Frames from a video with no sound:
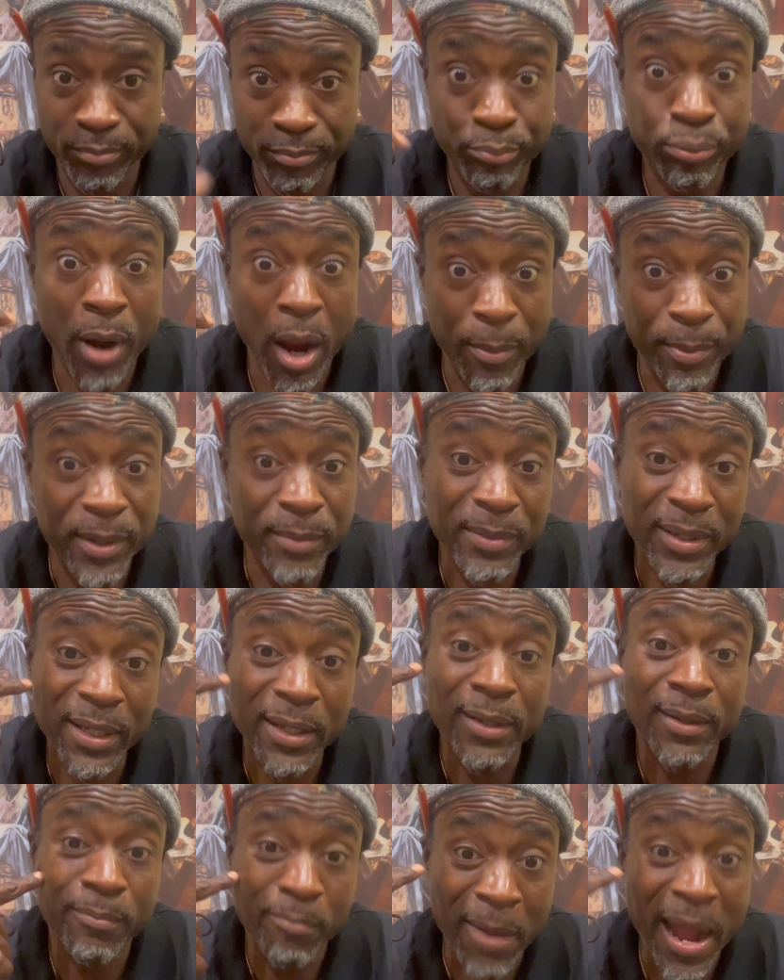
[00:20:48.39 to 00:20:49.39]
property
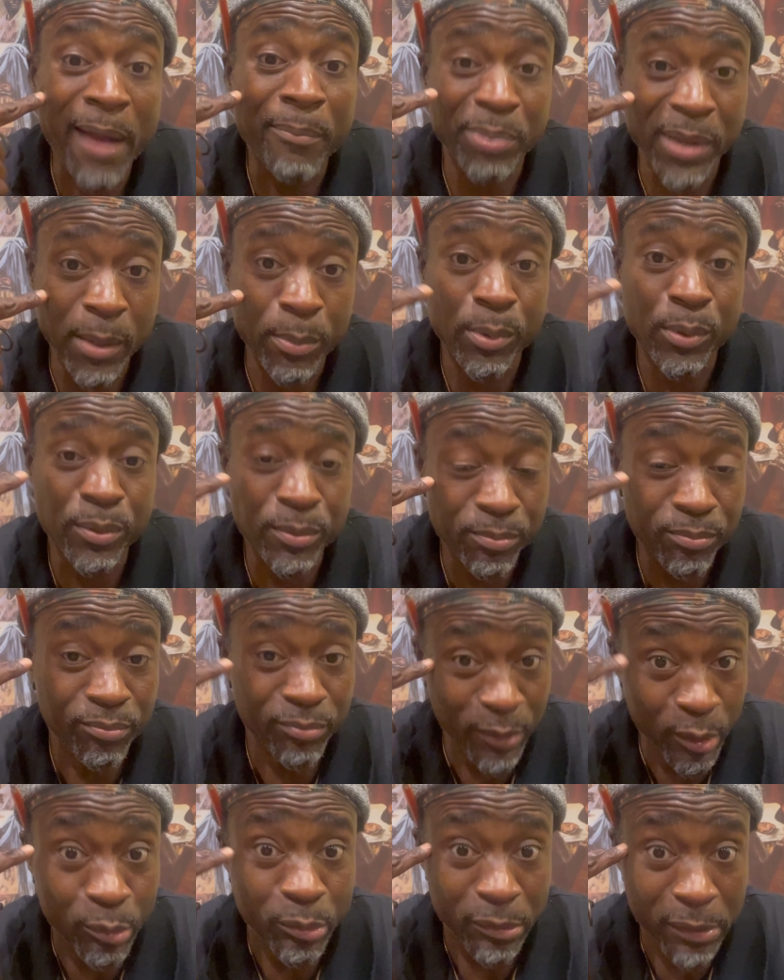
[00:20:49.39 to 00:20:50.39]
meaning my people,
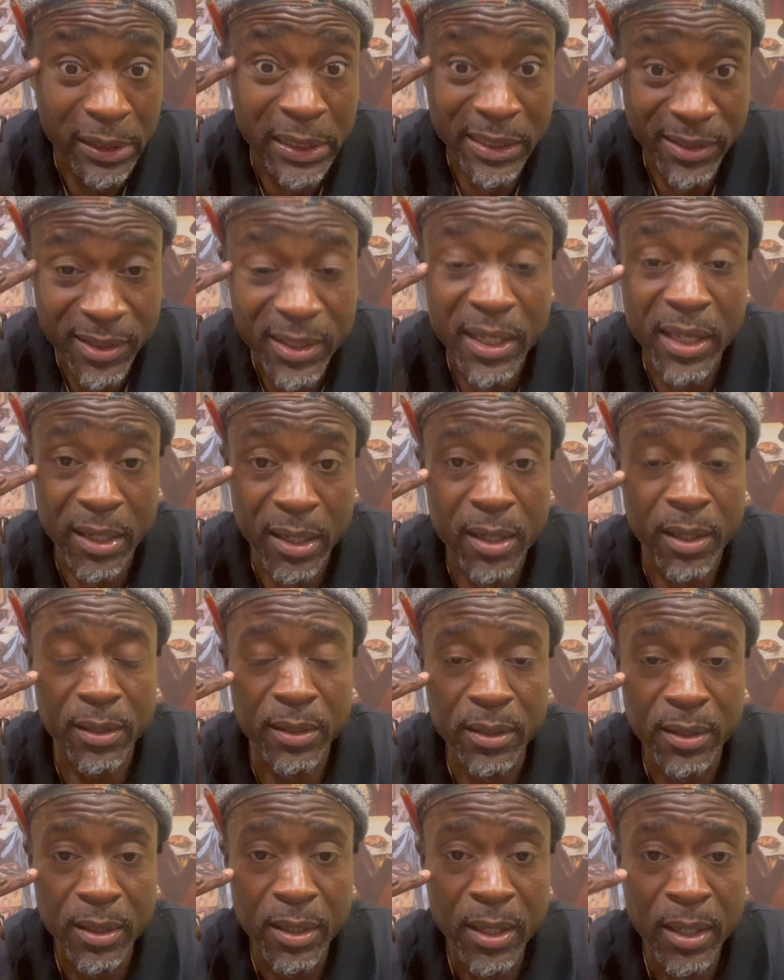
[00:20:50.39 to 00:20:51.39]
this skin color.